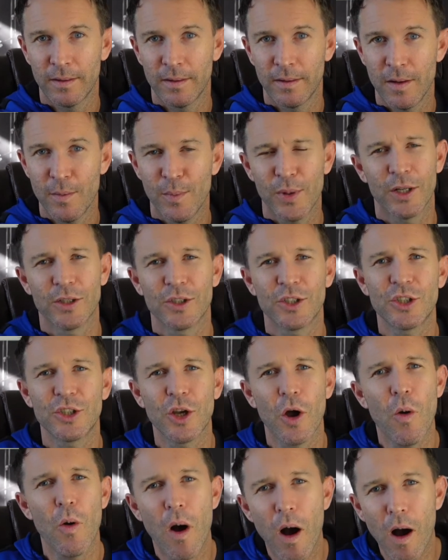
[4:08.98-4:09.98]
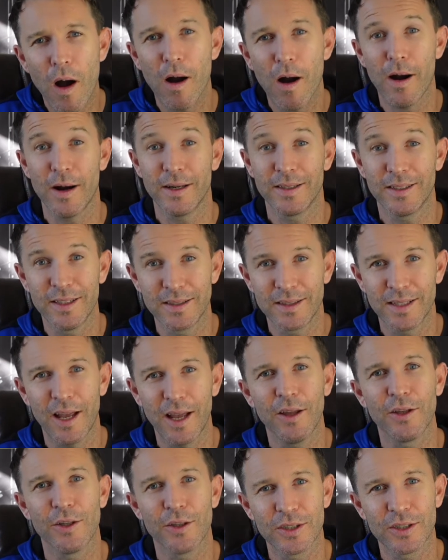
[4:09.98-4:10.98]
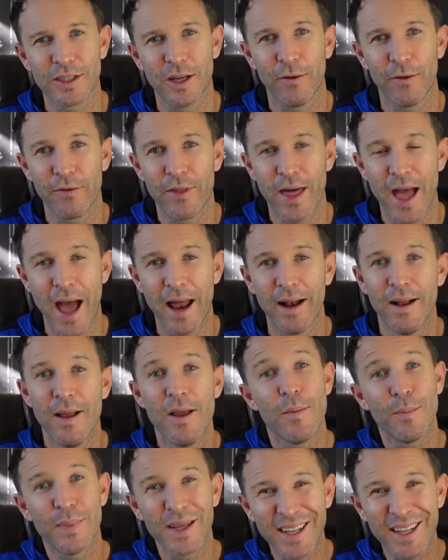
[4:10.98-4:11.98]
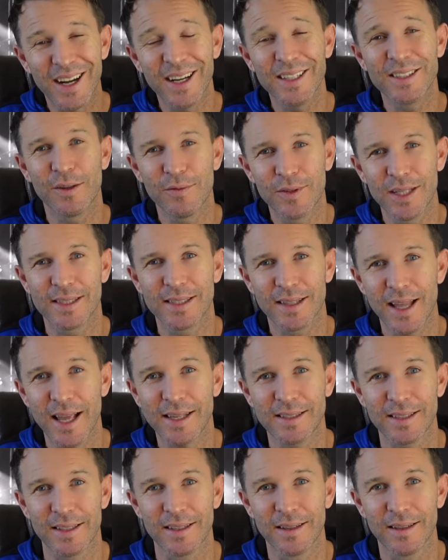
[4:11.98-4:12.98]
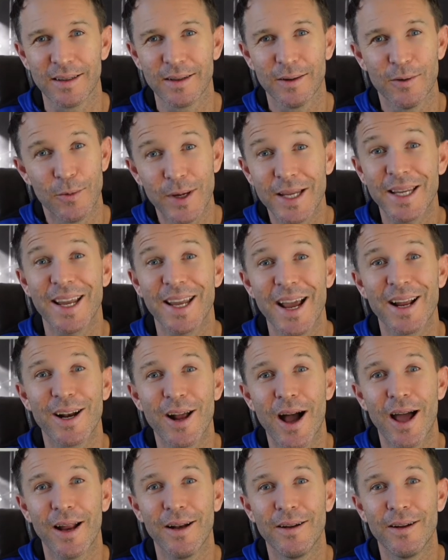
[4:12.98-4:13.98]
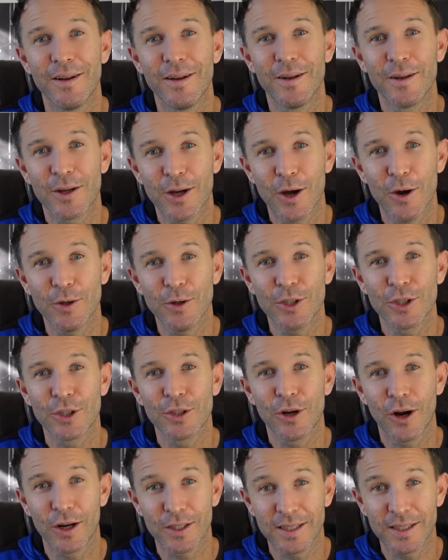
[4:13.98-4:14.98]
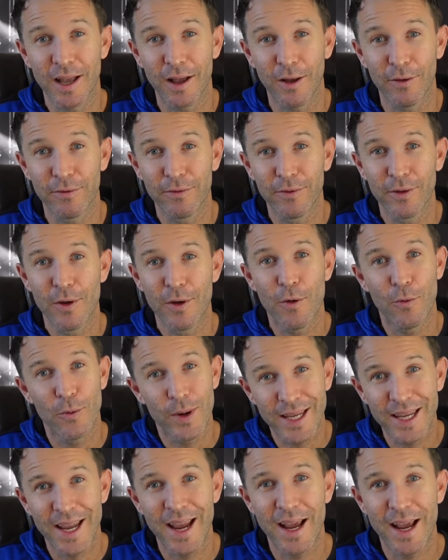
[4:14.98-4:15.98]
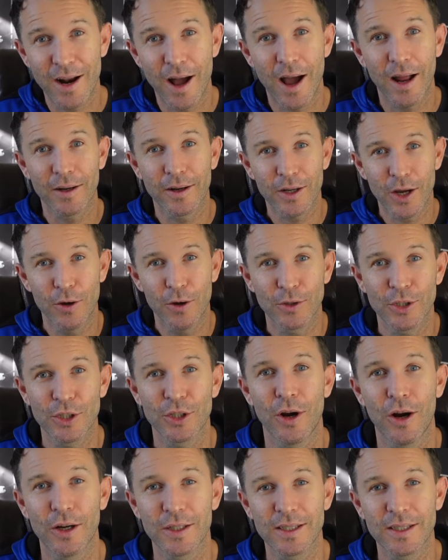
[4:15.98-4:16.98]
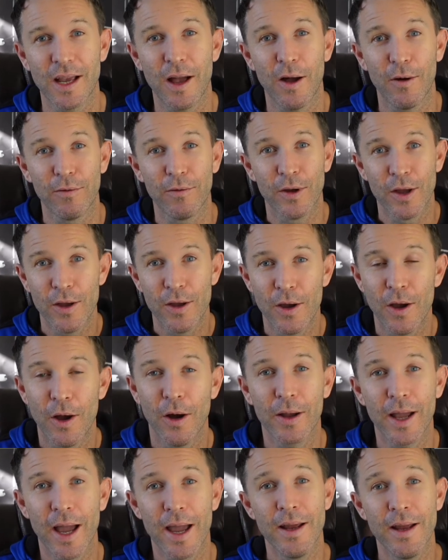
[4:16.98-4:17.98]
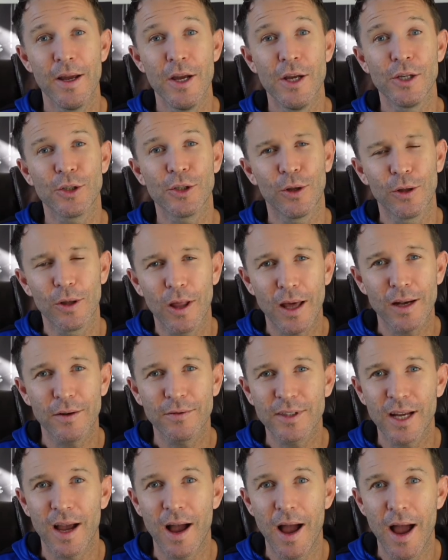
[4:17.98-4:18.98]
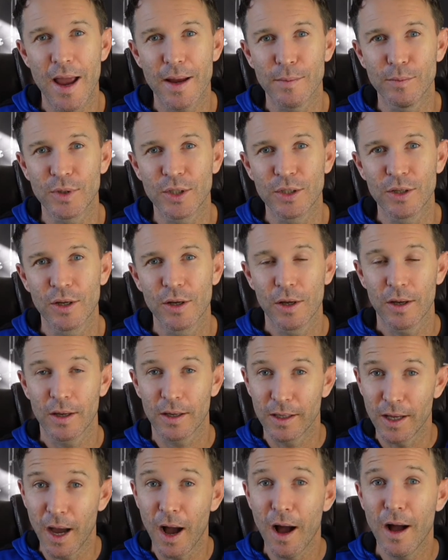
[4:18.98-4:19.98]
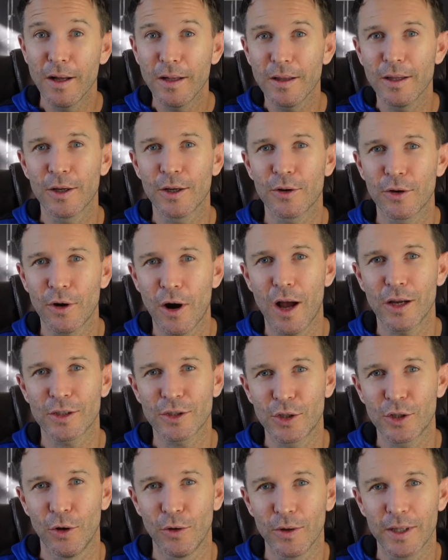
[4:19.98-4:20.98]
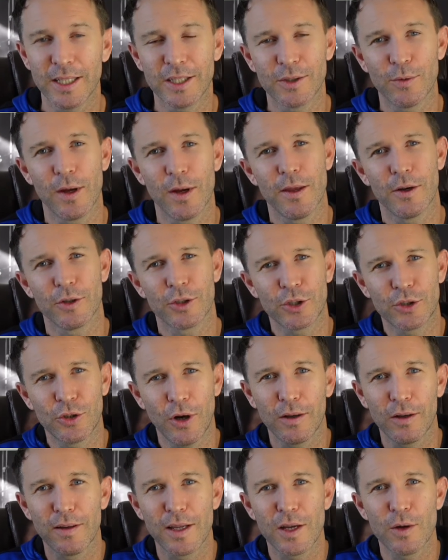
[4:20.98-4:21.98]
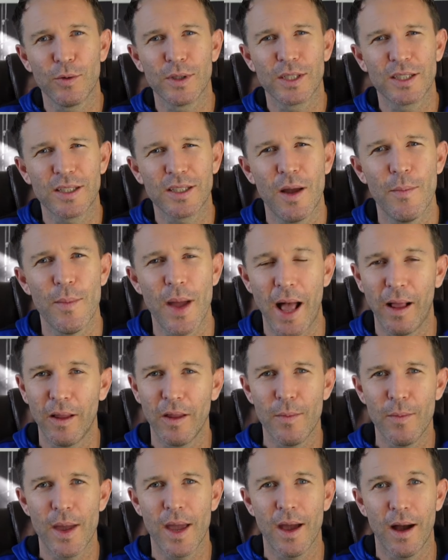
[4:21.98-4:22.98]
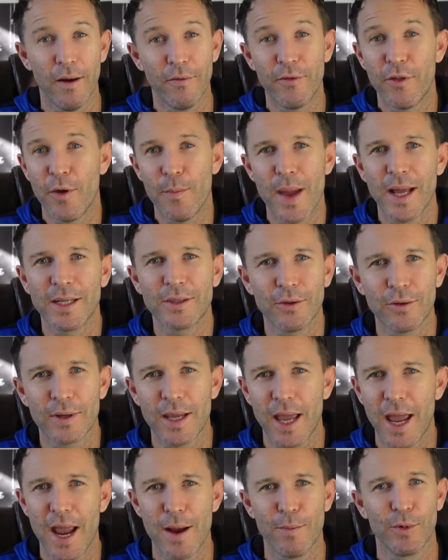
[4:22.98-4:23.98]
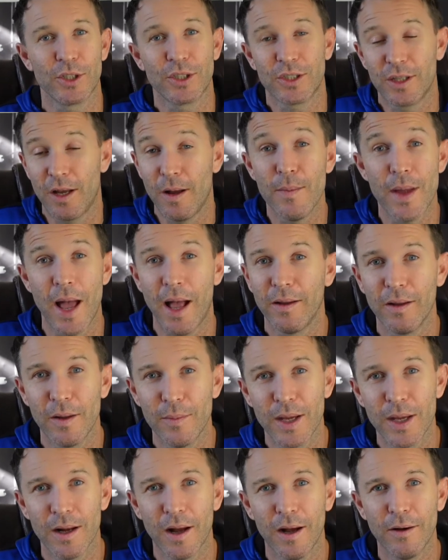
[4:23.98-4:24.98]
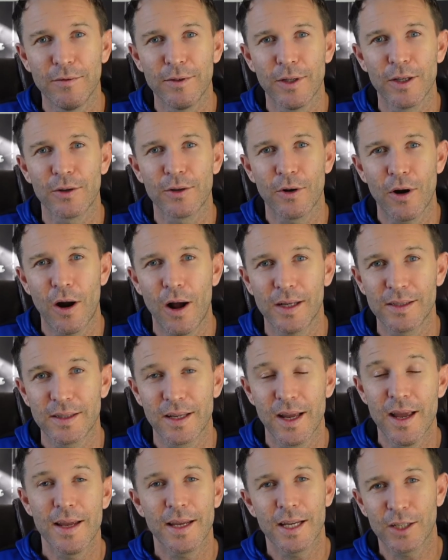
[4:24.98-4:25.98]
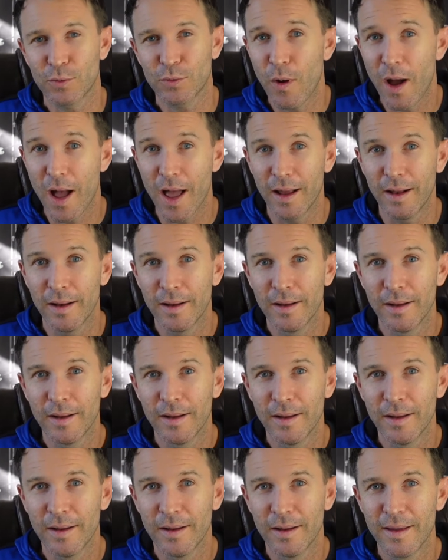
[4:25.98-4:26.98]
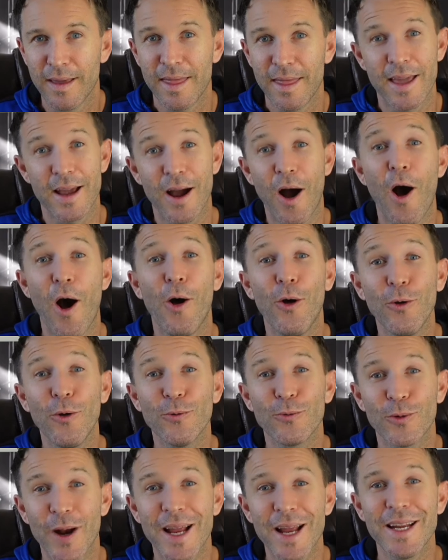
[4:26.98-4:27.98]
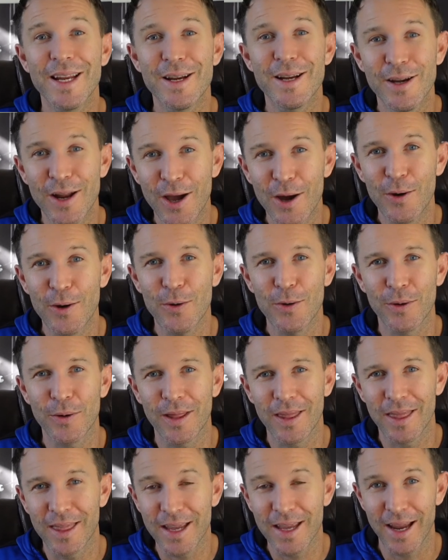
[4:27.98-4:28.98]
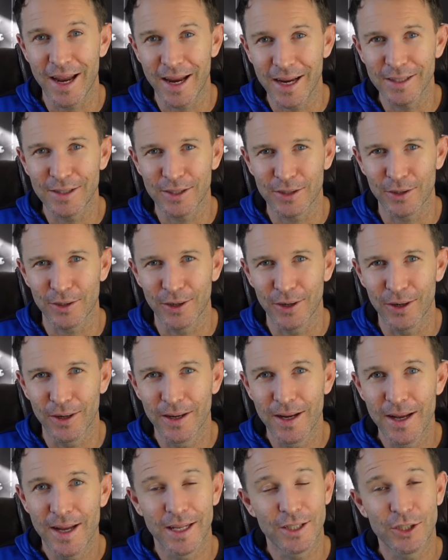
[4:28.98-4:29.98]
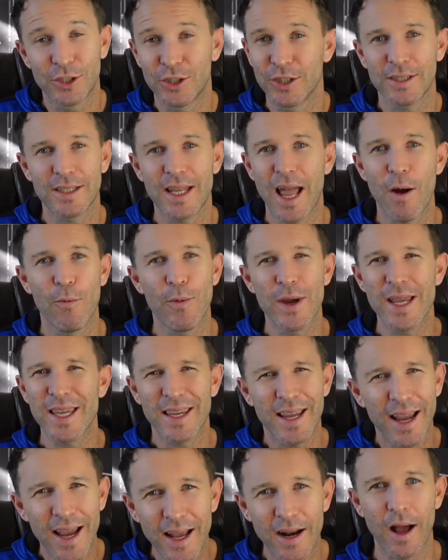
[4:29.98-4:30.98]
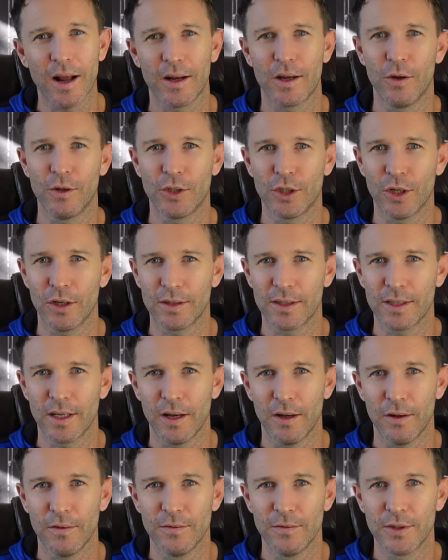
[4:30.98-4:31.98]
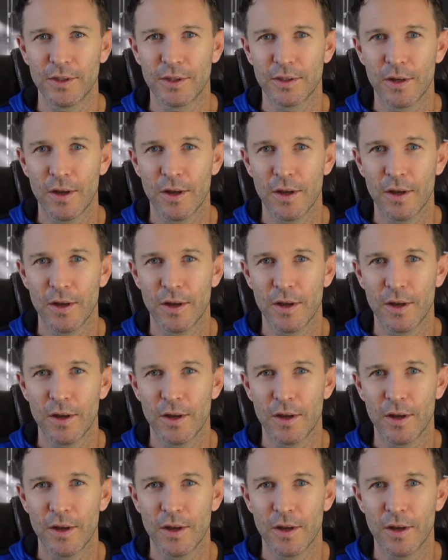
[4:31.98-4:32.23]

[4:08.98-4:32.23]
But it's so hard to tell yourself that because of this lesson. We cannot coach ourselves. We cannot coach ourselves. Okay? So a lot of times, young lacrosse goalies, when they're struggling with some element of the mental game or some element of lacrosse, guess what? They already know the answer. It's just that we cannot coach ourselves.